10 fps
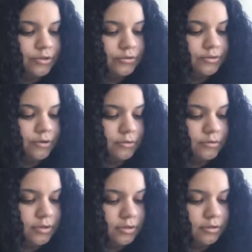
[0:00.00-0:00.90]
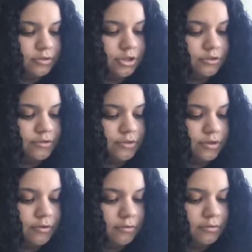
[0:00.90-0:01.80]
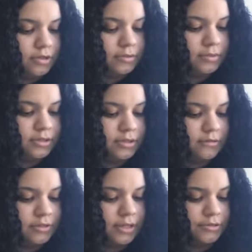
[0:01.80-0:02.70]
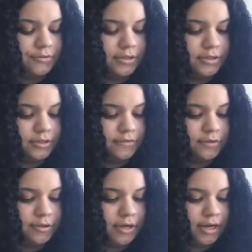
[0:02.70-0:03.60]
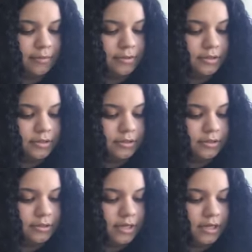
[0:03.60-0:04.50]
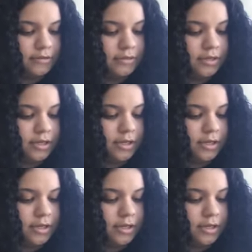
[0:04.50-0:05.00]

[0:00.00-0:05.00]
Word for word: Children only children know only themselves as reasons for their happenings in their lives.